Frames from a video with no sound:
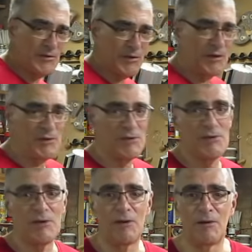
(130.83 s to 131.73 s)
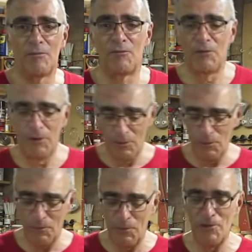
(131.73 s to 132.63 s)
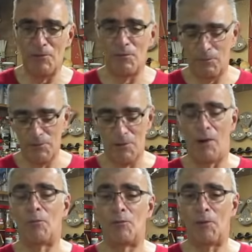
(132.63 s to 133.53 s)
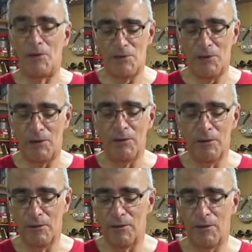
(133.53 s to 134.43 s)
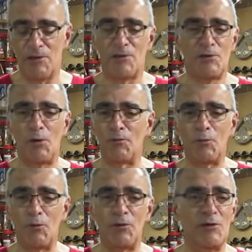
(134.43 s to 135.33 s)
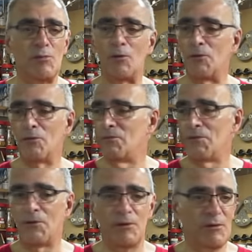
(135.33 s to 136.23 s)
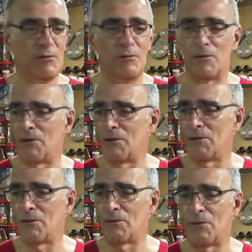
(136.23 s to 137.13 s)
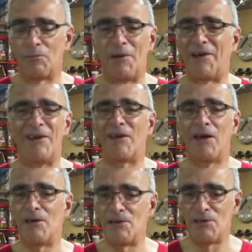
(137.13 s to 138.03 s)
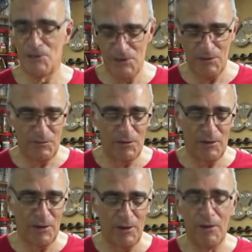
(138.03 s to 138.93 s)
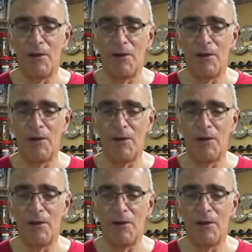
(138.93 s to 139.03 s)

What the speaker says: today's video with a piece of scrap wood, basically. It's a soft wood, it's what you find on packing cases and stuff like that.